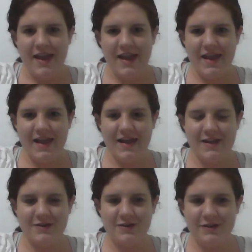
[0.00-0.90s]

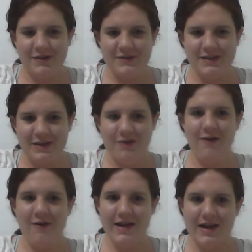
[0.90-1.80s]
And you'll say like,
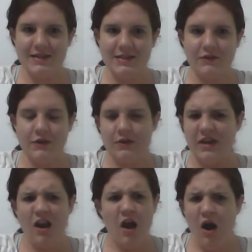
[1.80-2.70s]
oh, I got this for you, and
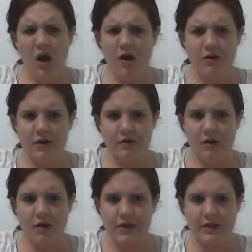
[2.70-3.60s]
then, oh,
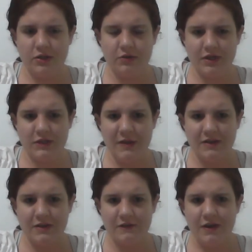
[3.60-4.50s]
no, that's too
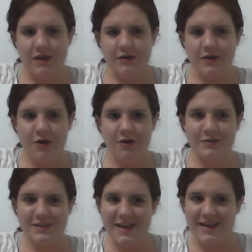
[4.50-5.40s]
expensive.
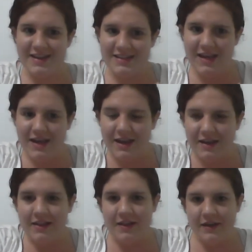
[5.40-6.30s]
No, take
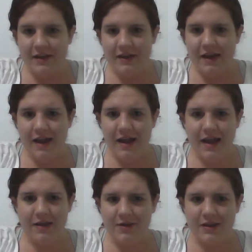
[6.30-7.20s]
it.
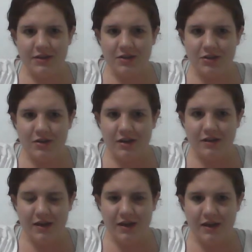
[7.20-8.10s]
I really
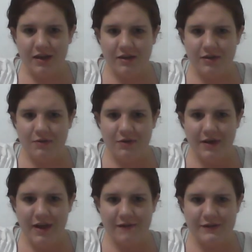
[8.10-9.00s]
shouldn't, like, you
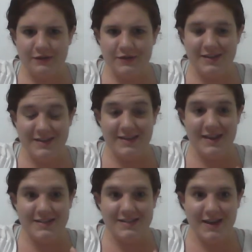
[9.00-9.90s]
don't have to do it.
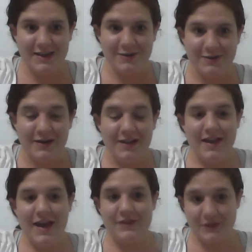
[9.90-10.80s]
Yes, I do.
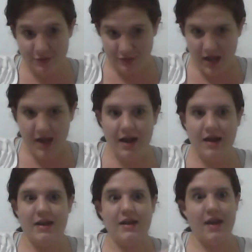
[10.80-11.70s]
And this goes
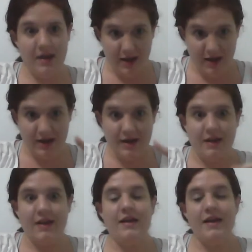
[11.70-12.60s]
on and
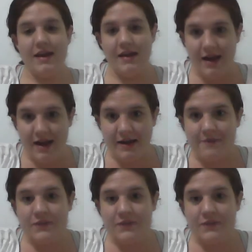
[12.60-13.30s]
on and on.